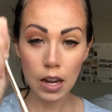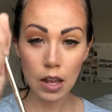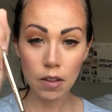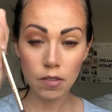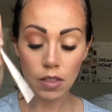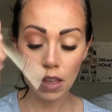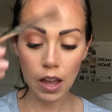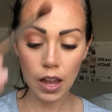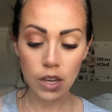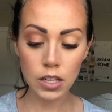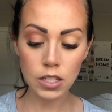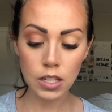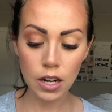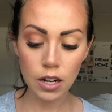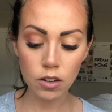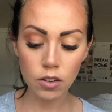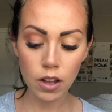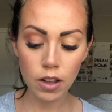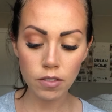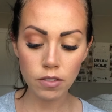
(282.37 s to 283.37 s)
of the
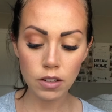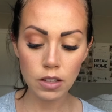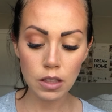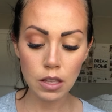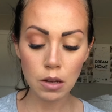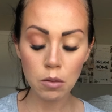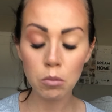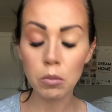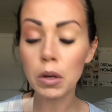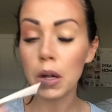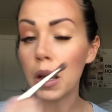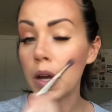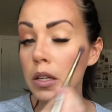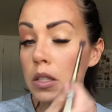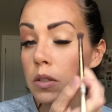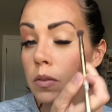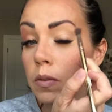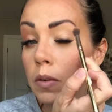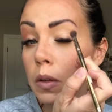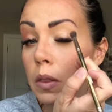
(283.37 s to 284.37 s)
eyeshadow everything
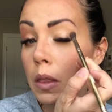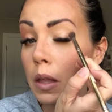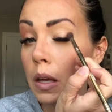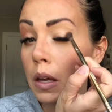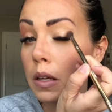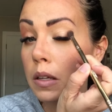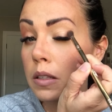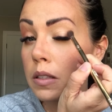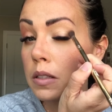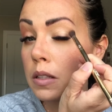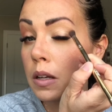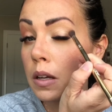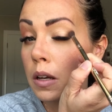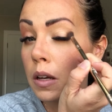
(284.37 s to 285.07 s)
brush for this.